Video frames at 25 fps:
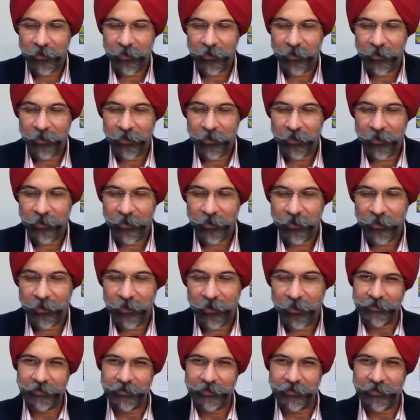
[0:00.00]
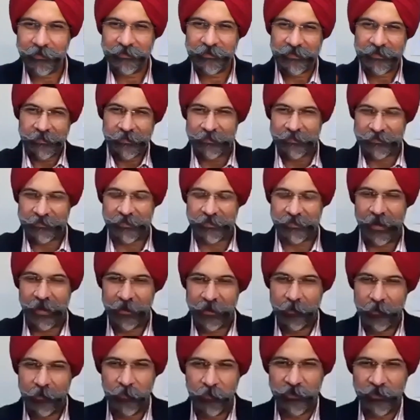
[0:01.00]
So I would look outside and see this
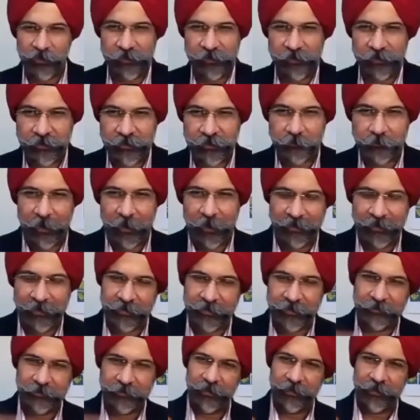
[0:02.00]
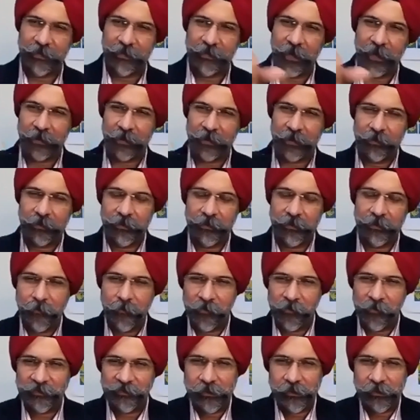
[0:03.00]
guy in a Mercedes Benz and say, ye, ye
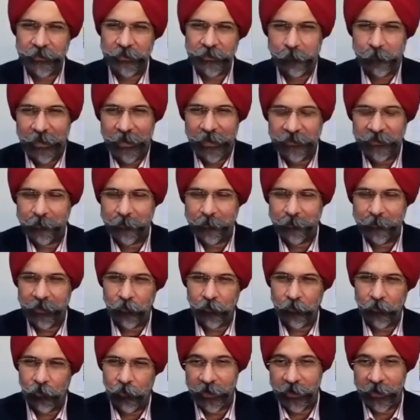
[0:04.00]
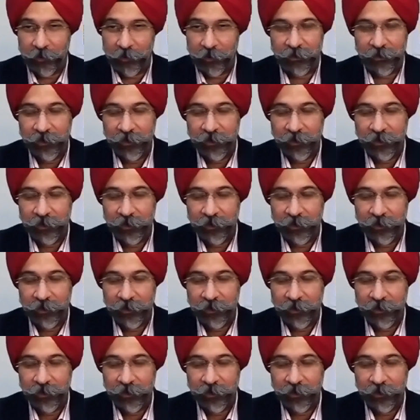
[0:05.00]
Mercedes Benz mein kaun hai?